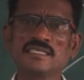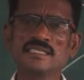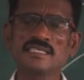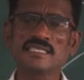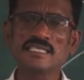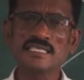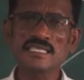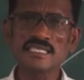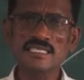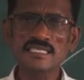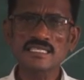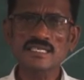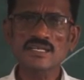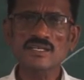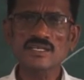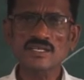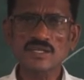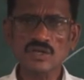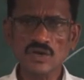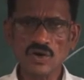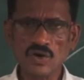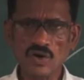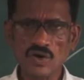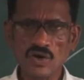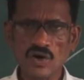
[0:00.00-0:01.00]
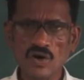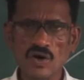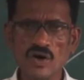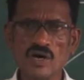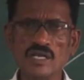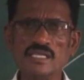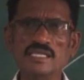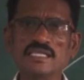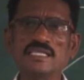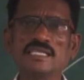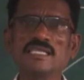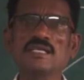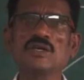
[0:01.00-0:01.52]
These are draw
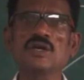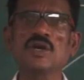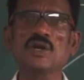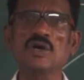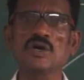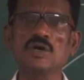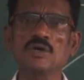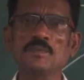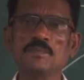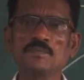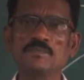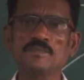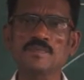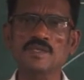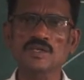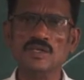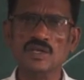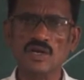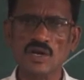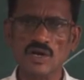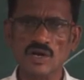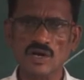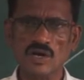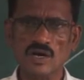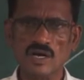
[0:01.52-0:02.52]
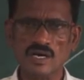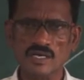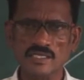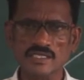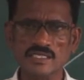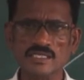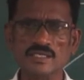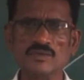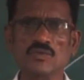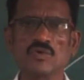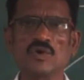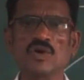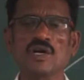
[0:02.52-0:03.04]
on the globe, draw
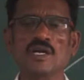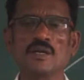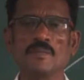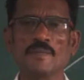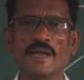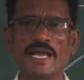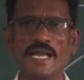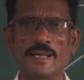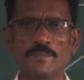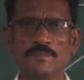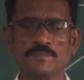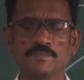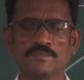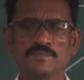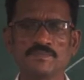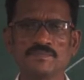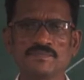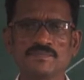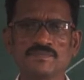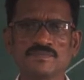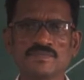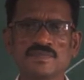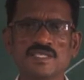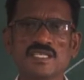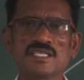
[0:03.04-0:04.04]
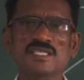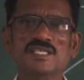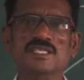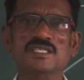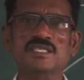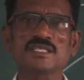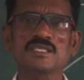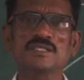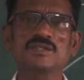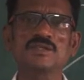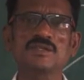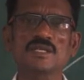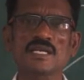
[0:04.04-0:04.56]
on the world map.
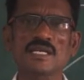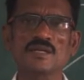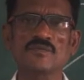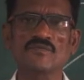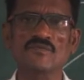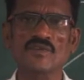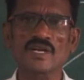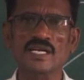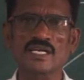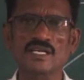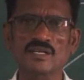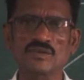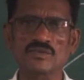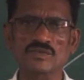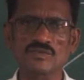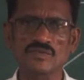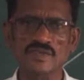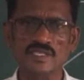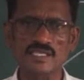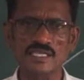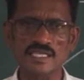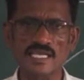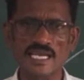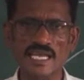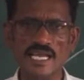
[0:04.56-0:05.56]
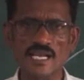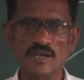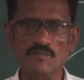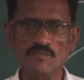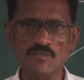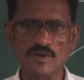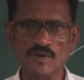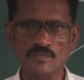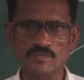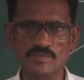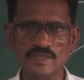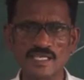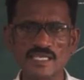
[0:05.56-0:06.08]
Just you can find out with the
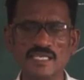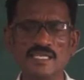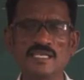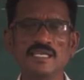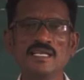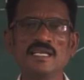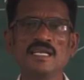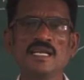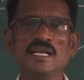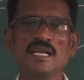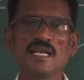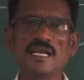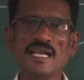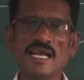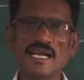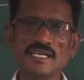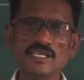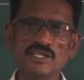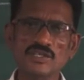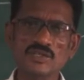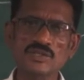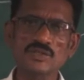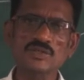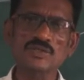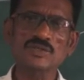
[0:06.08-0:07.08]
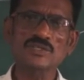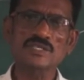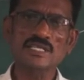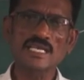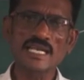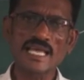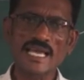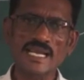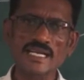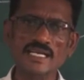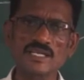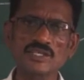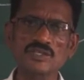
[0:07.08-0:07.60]
help of the latitudes,
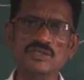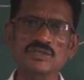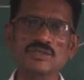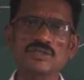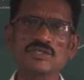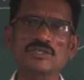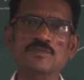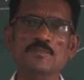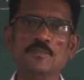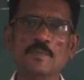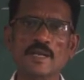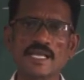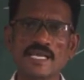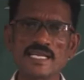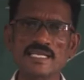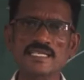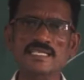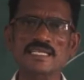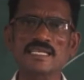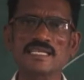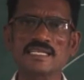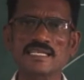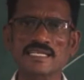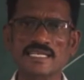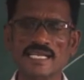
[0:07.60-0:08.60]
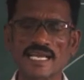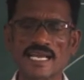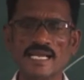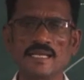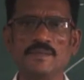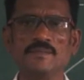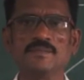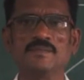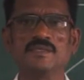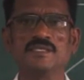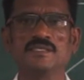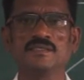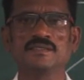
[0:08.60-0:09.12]
longitudes, place and
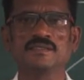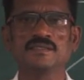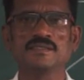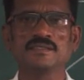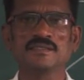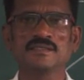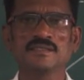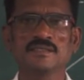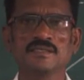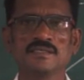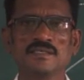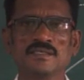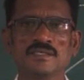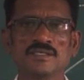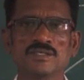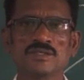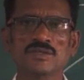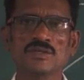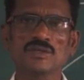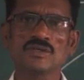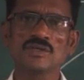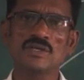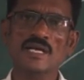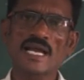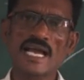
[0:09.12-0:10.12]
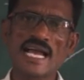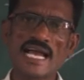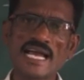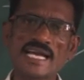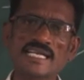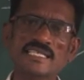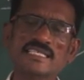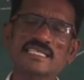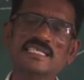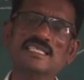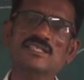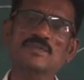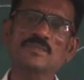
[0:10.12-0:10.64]
time. So
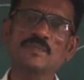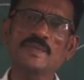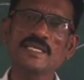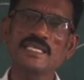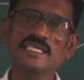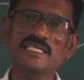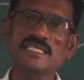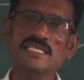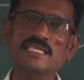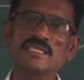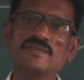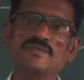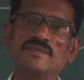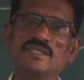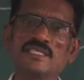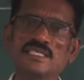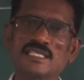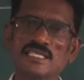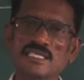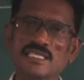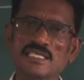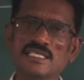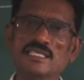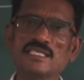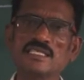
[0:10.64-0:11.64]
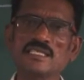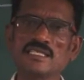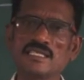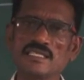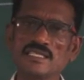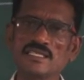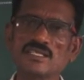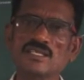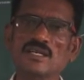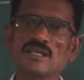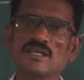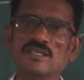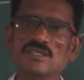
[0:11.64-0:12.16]
axis means it
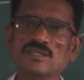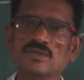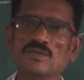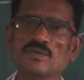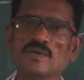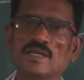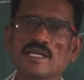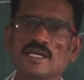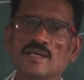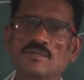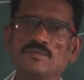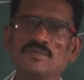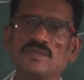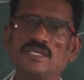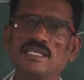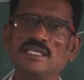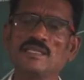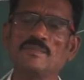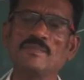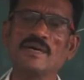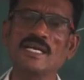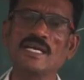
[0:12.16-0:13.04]
is also one of the